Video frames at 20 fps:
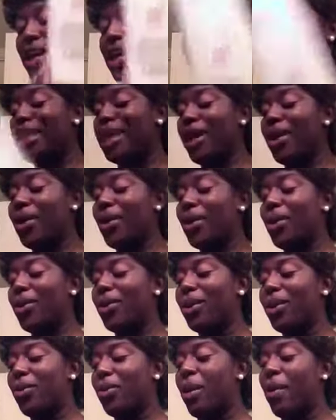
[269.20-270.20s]

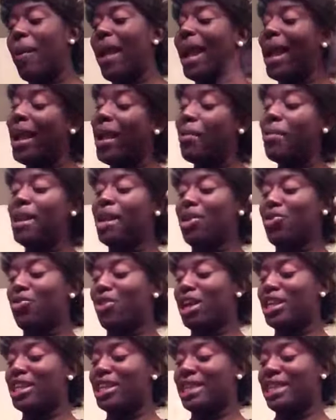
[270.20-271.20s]
So, with my hair being
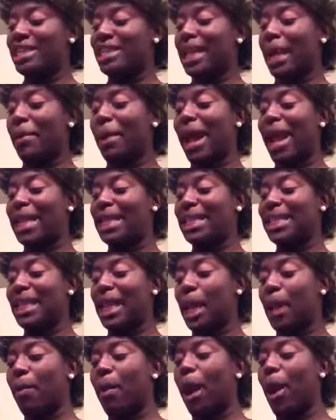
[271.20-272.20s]
crunchy this time, I had to
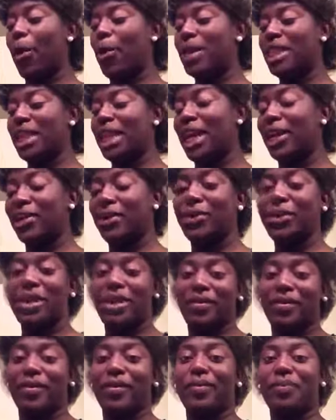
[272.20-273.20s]
think about what did I do
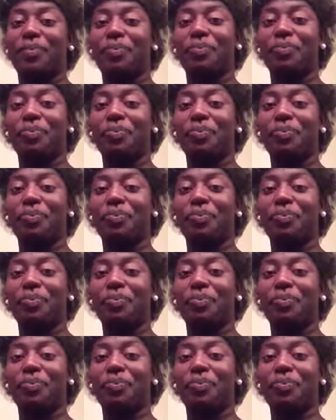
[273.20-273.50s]
different.